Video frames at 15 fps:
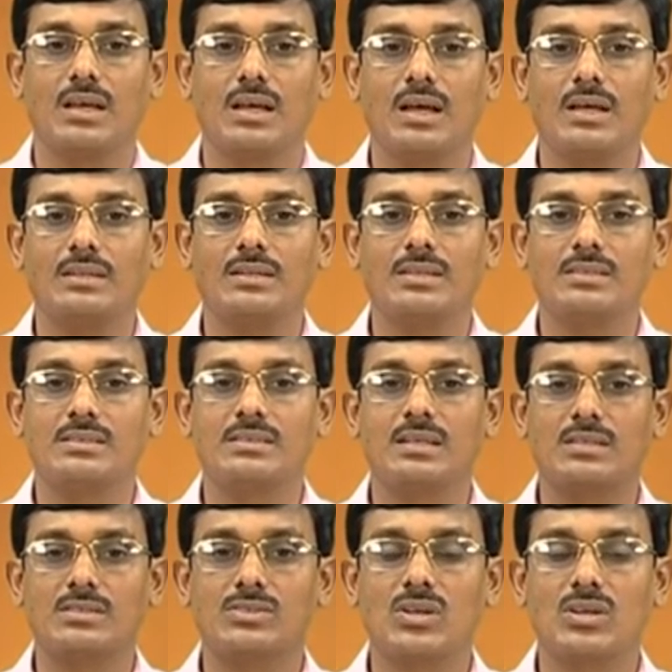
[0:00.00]
and this
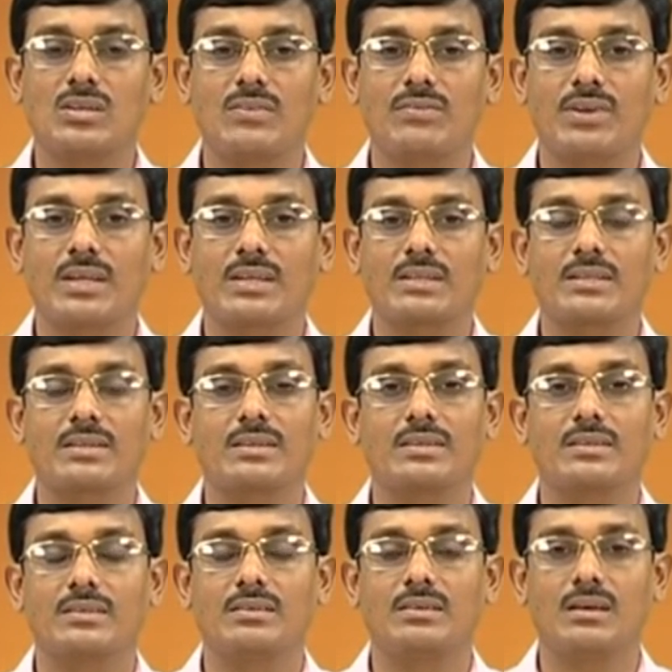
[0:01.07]
does not affect
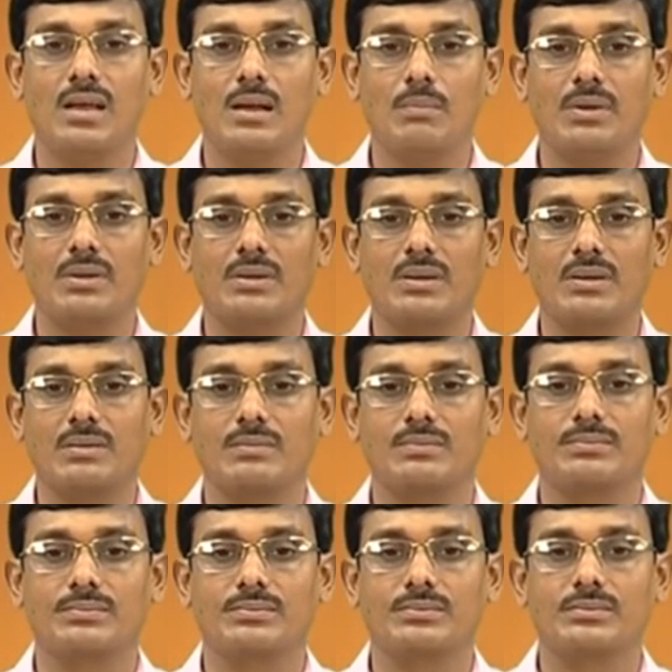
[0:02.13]
the MRR,
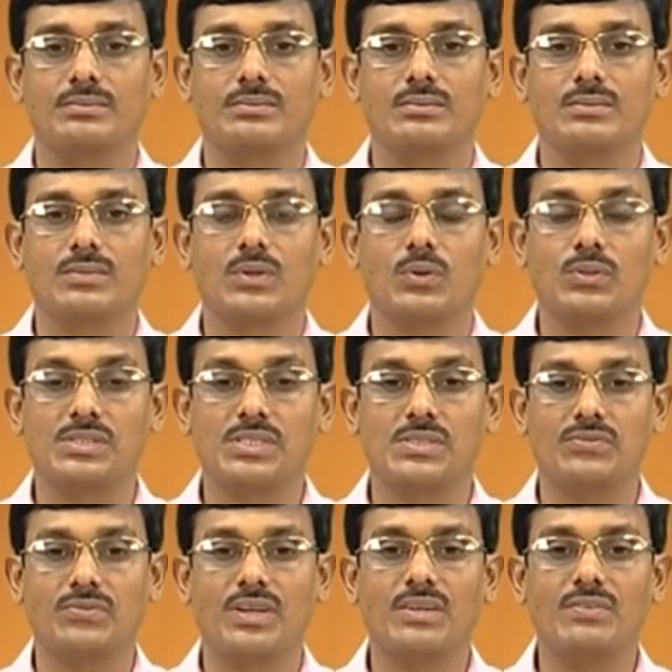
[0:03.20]
which is
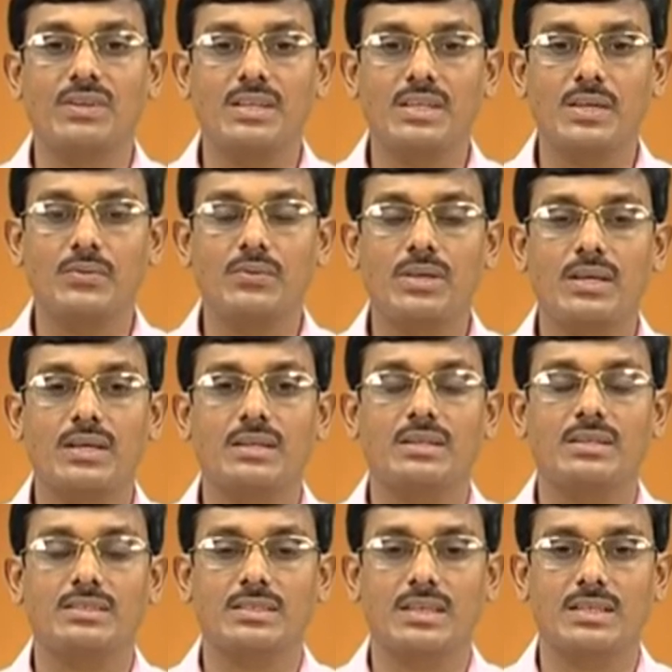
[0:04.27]
very unique in
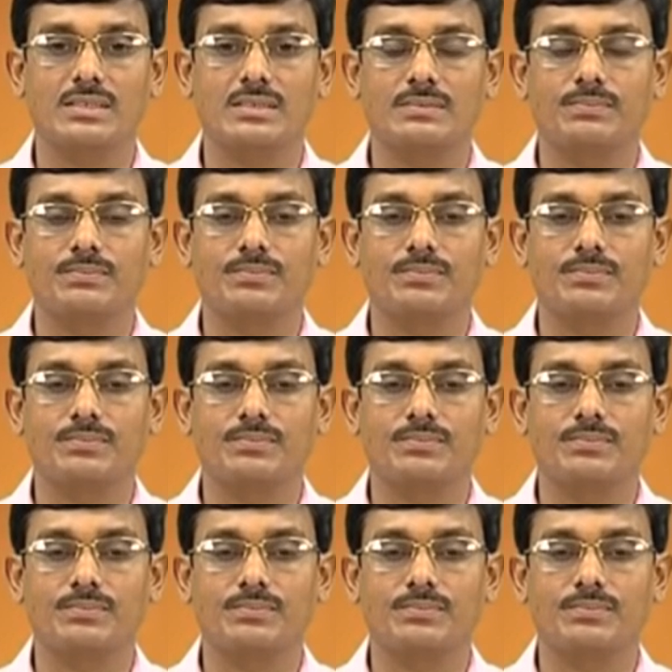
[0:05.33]
this case